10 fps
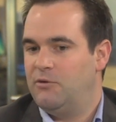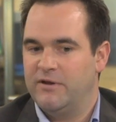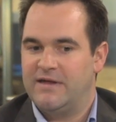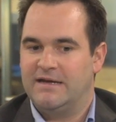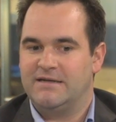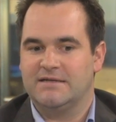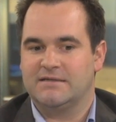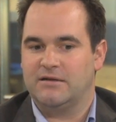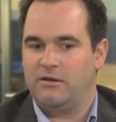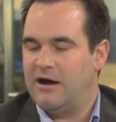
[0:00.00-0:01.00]
and what that
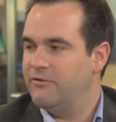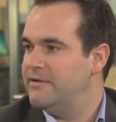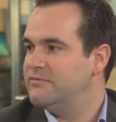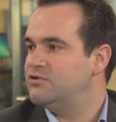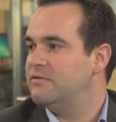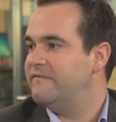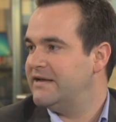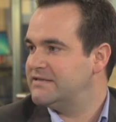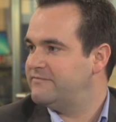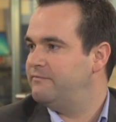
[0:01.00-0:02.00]
does is allow them to
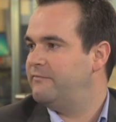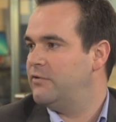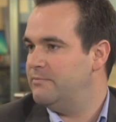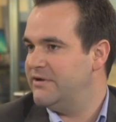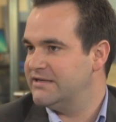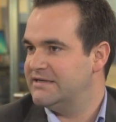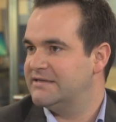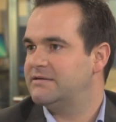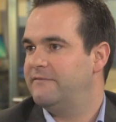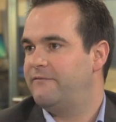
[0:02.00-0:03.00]
invest their
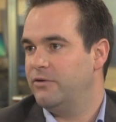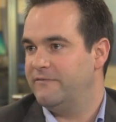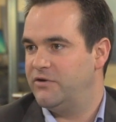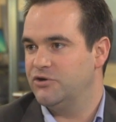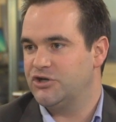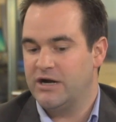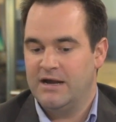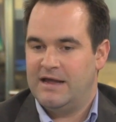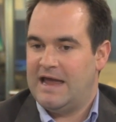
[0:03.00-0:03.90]
business for the future.